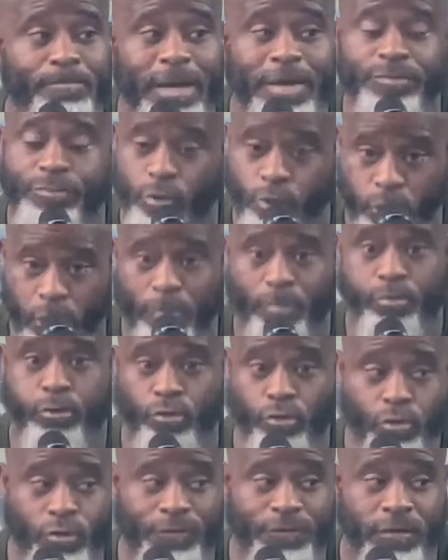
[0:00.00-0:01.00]
be through
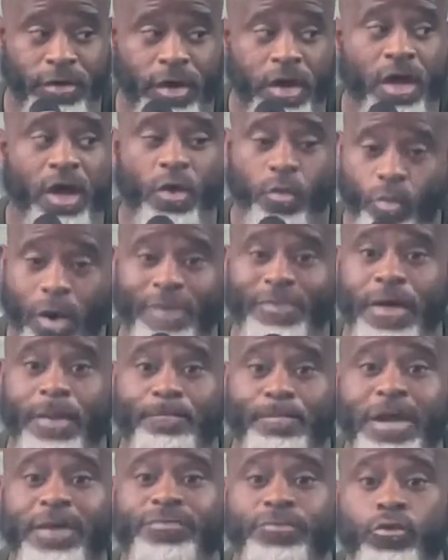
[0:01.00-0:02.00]
reproof, whether it
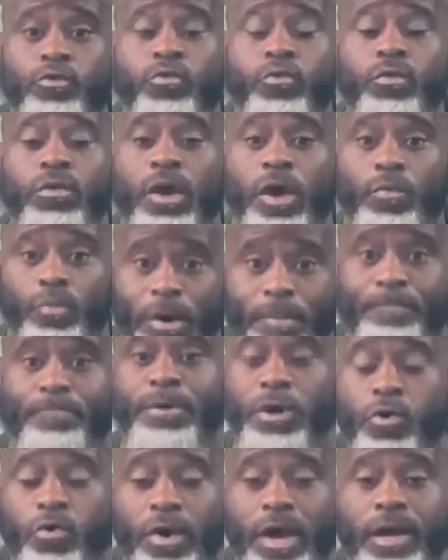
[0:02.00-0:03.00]
be through
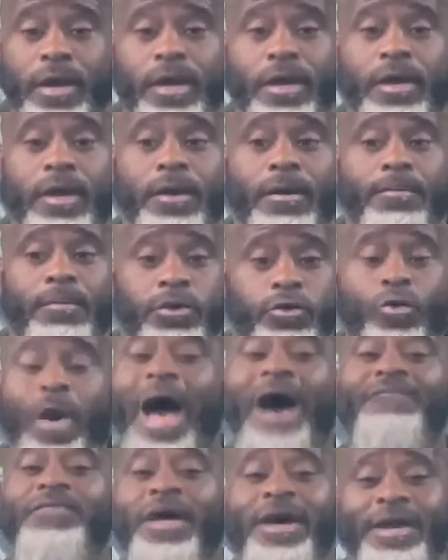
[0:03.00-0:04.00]
rebuke. You
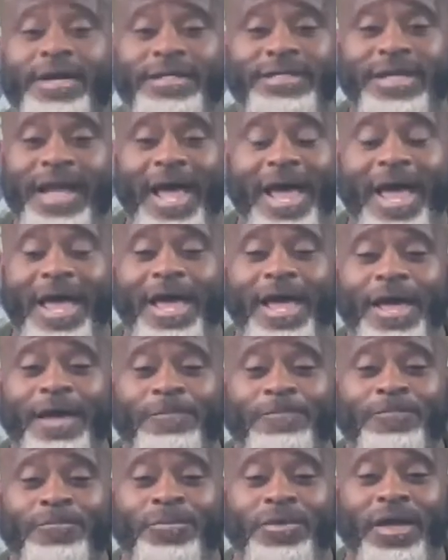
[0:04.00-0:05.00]
have to understand,
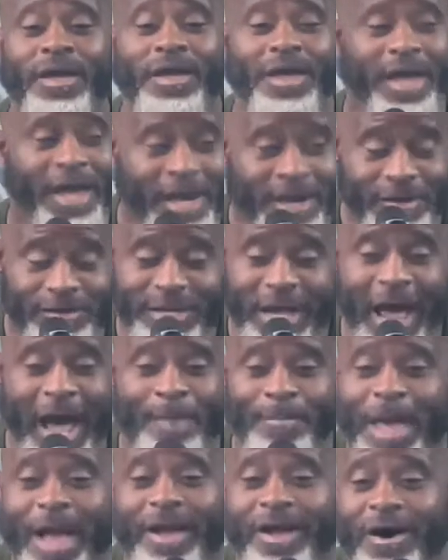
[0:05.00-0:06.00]

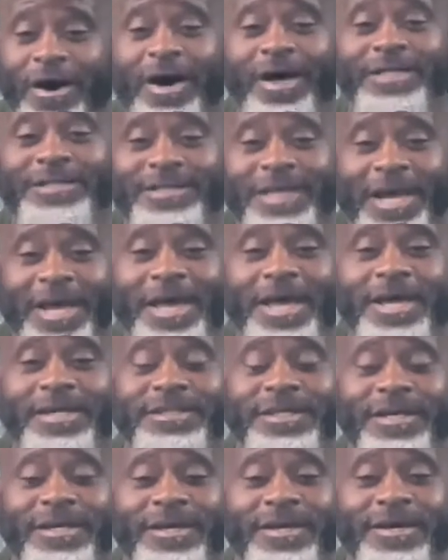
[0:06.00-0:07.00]
anytime that God
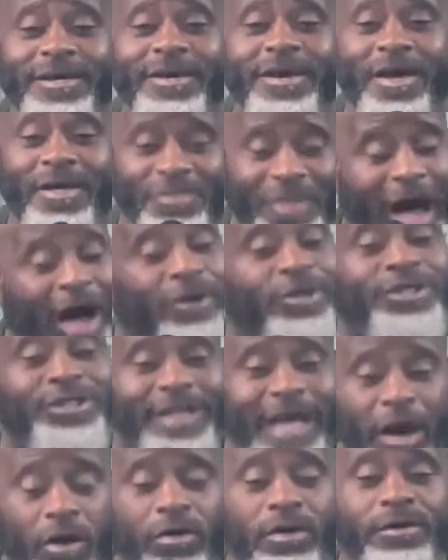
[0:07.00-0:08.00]
says, thou
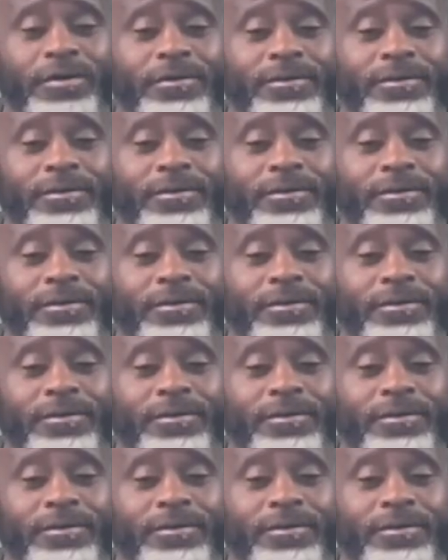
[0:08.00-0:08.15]
shalt,